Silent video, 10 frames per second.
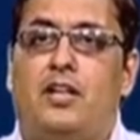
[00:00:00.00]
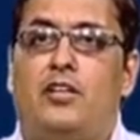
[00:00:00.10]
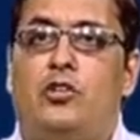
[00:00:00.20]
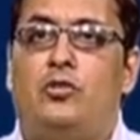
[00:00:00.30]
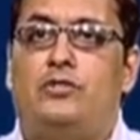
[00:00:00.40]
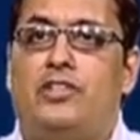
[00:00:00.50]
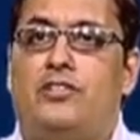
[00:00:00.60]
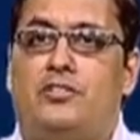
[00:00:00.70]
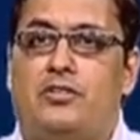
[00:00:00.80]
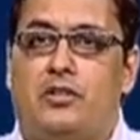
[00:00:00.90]

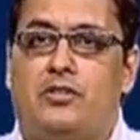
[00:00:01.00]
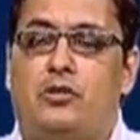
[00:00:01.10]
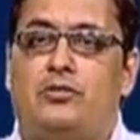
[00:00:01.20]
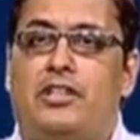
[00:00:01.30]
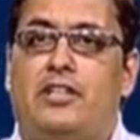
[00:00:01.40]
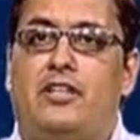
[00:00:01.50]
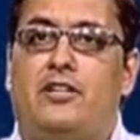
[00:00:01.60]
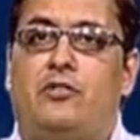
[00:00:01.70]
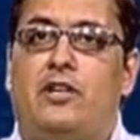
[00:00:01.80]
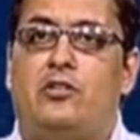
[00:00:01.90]
Users use Internet
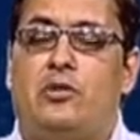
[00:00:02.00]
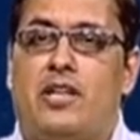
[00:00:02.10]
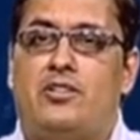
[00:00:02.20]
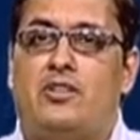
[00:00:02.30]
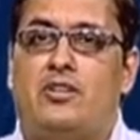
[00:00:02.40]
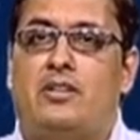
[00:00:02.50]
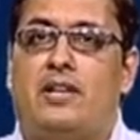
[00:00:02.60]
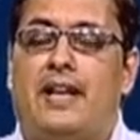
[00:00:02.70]
for education,